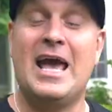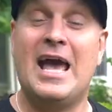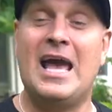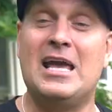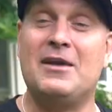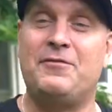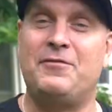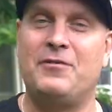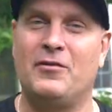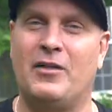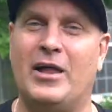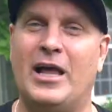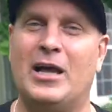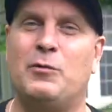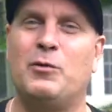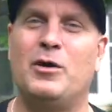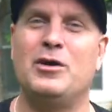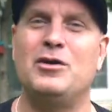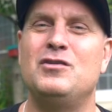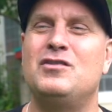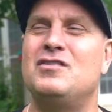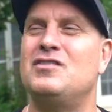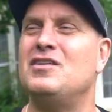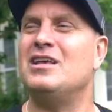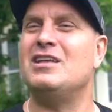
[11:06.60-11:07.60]
Hey, if you like
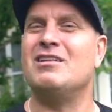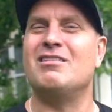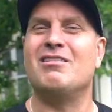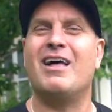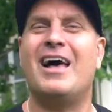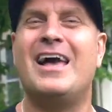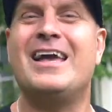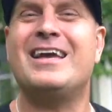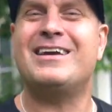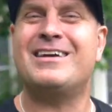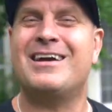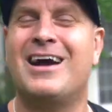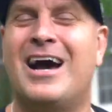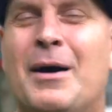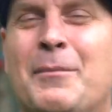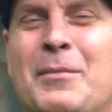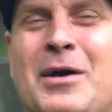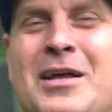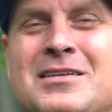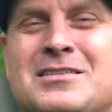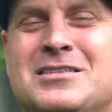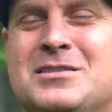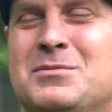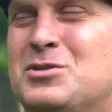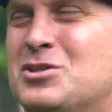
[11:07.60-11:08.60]
what you see, like,
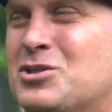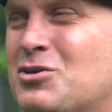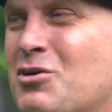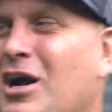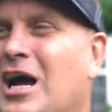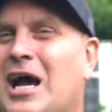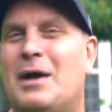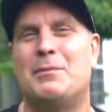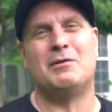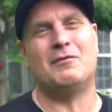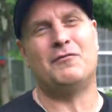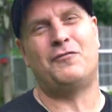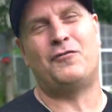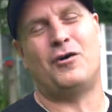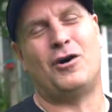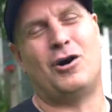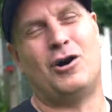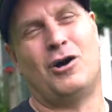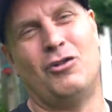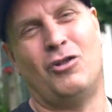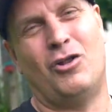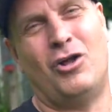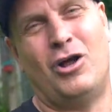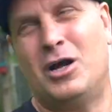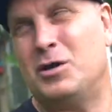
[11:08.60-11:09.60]
comment, and subscribe, and
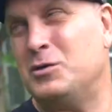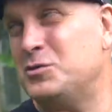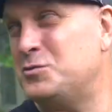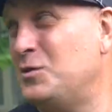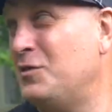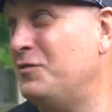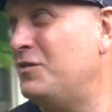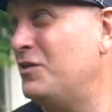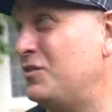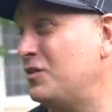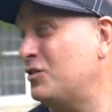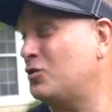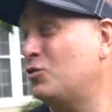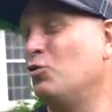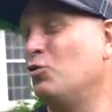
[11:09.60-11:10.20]
follow along as we visit